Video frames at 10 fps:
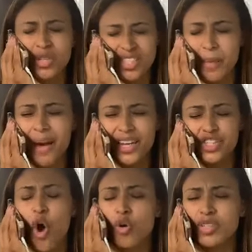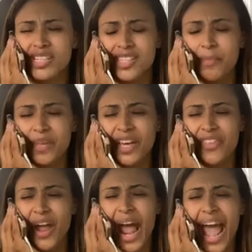when somebody's holding something
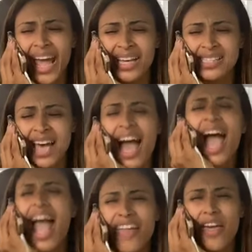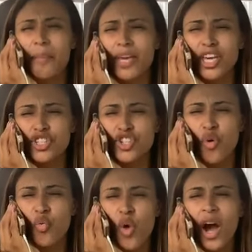in their hands and they begin
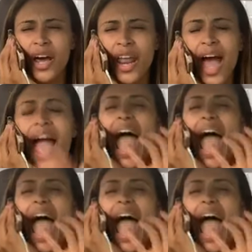to run.